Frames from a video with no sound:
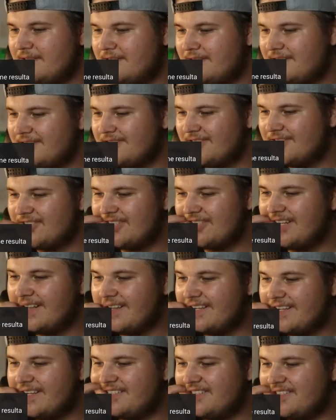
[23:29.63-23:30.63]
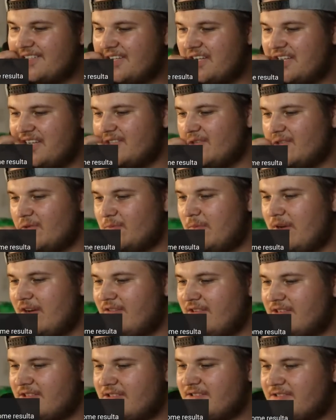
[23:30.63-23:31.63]
Still sticking to
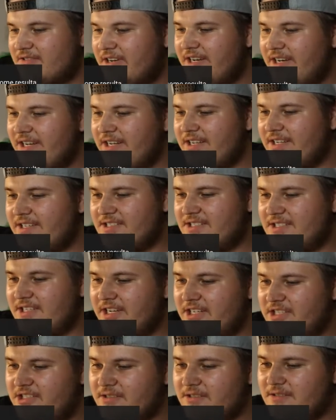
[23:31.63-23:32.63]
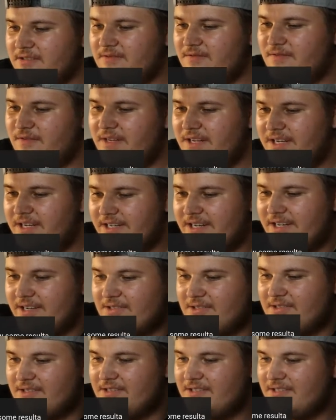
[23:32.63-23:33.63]
Paul's training schedule, feeling now
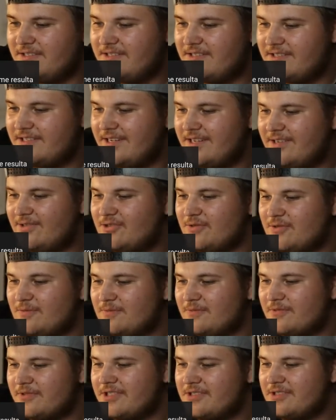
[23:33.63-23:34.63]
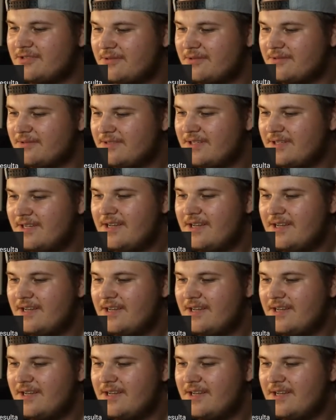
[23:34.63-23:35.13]
some result.